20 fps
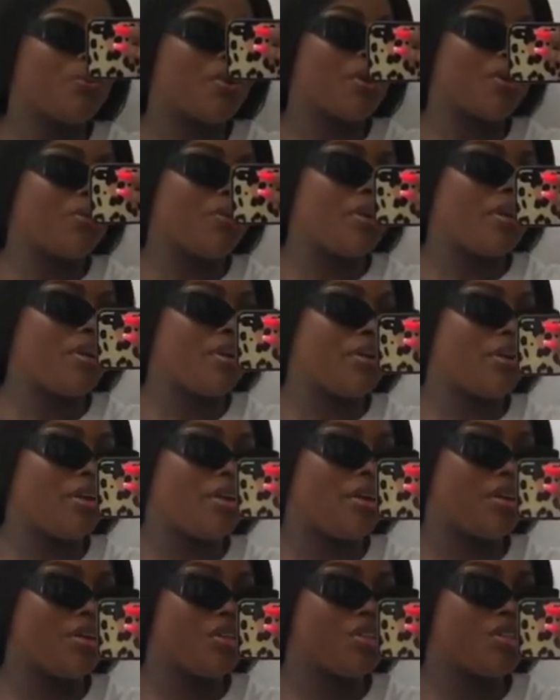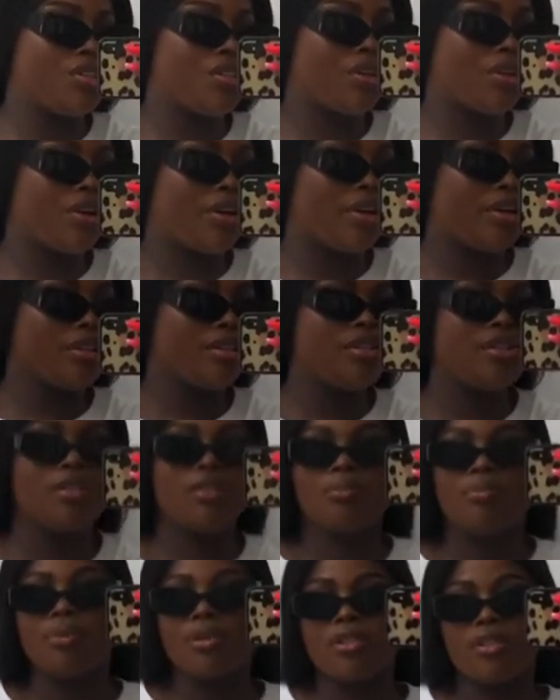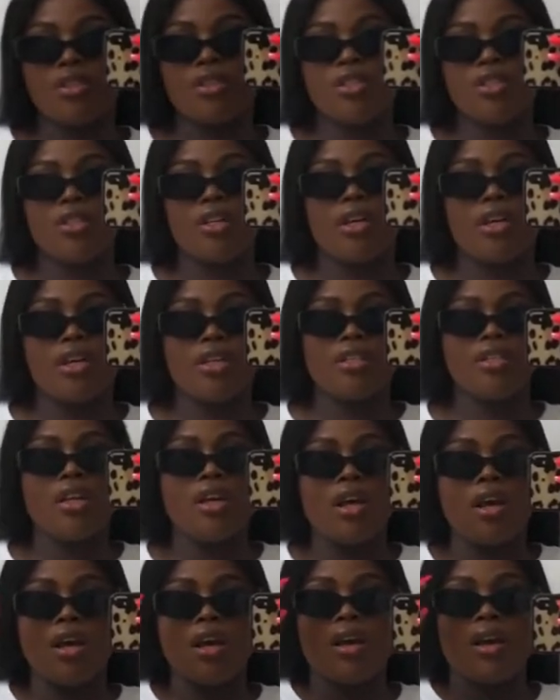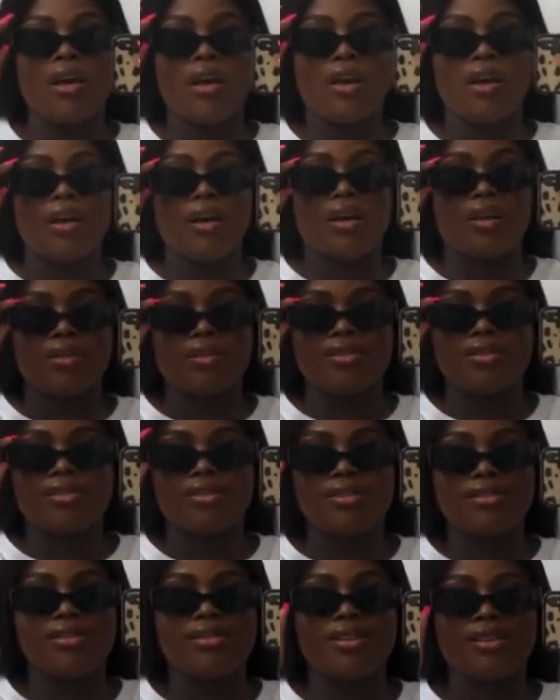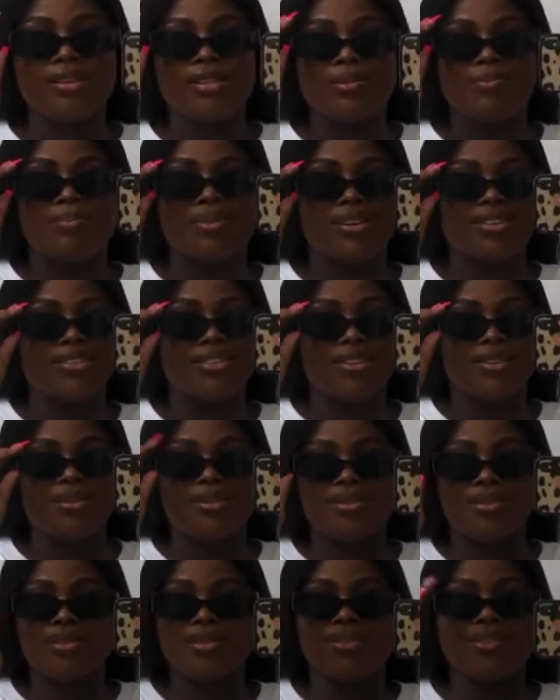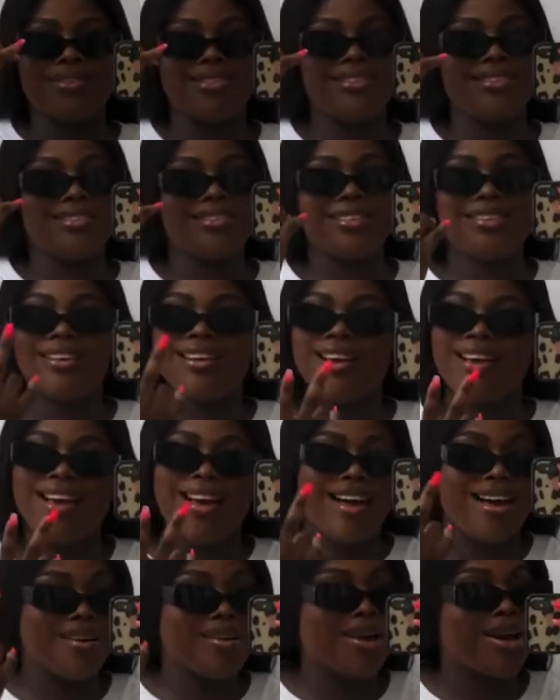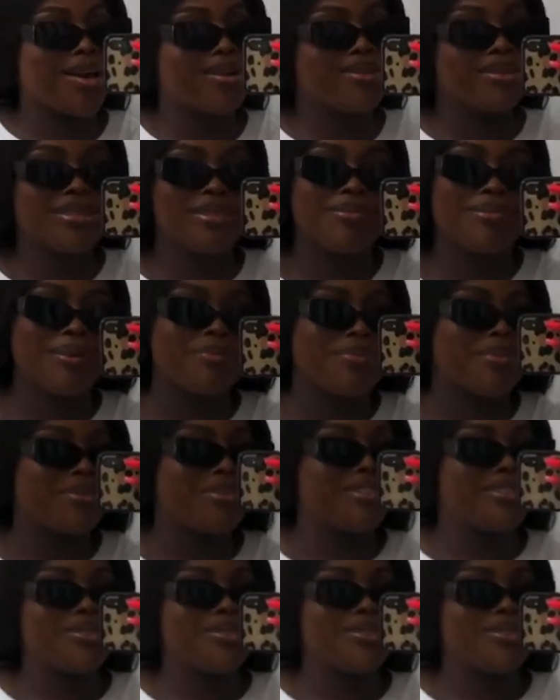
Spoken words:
wearing a shirt, basic shirt. This spectacles because I'm counting my money